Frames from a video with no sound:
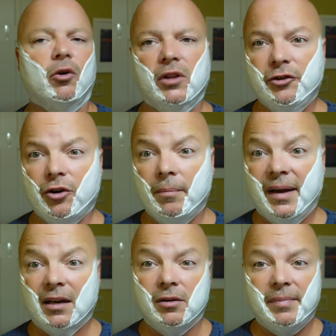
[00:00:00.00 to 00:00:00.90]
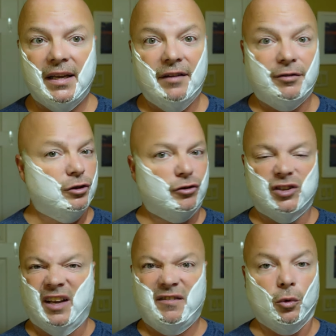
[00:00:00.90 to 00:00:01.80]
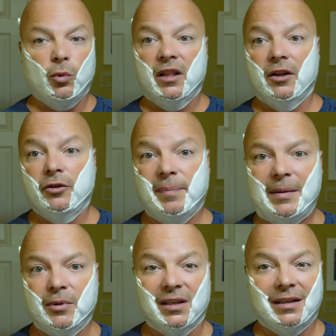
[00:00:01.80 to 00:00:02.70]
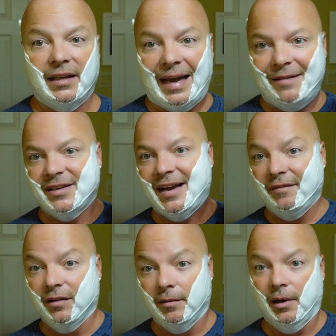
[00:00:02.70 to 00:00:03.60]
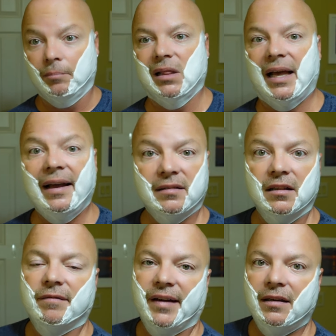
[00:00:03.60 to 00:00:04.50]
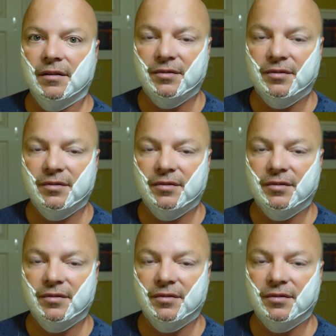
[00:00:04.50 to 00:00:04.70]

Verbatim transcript: only drawback would be if you're just if you're one of those people that have to have a, a blast in the face of